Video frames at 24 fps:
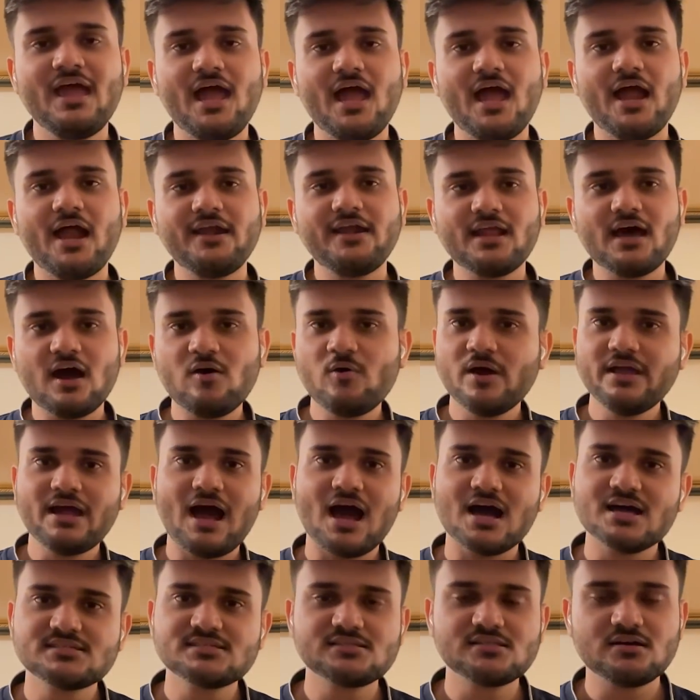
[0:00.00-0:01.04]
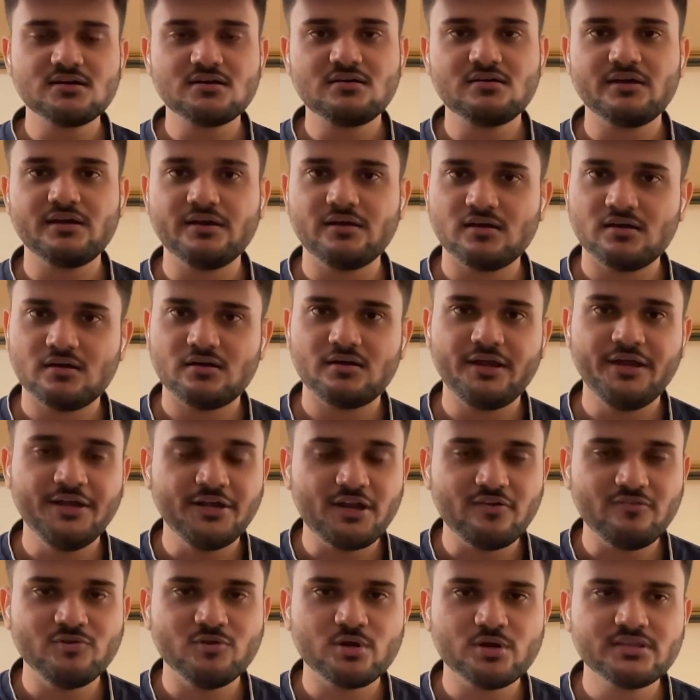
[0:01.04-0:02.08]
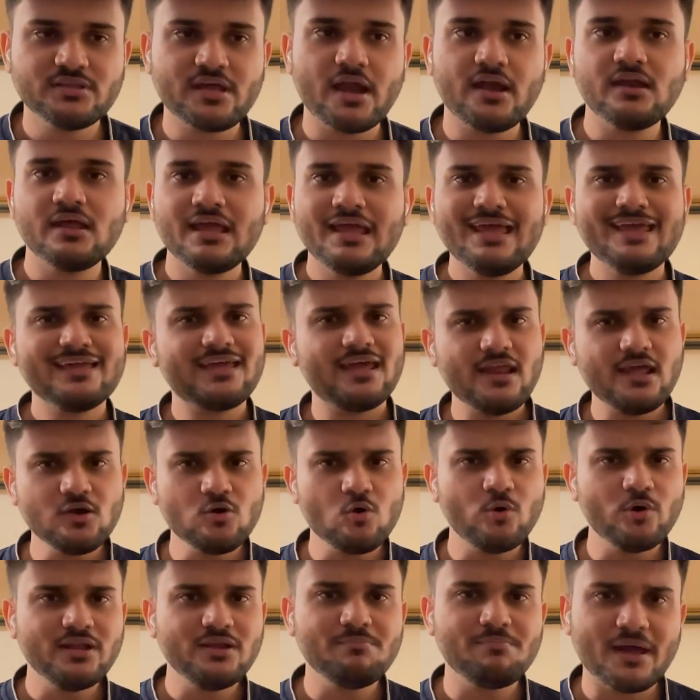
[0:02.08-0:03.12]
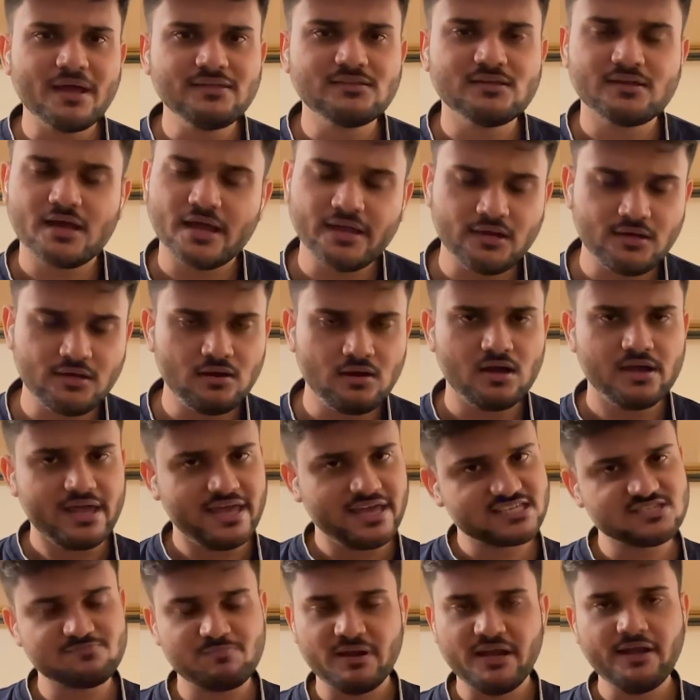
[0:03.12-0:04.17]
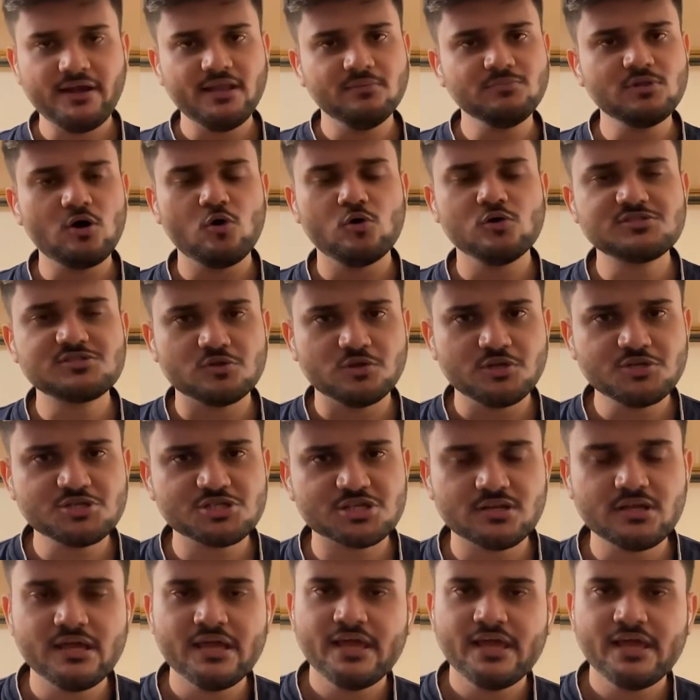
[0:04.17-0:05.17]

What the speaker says: And now I asked the interviewer that, can I code in Python? I explained him the whole solution.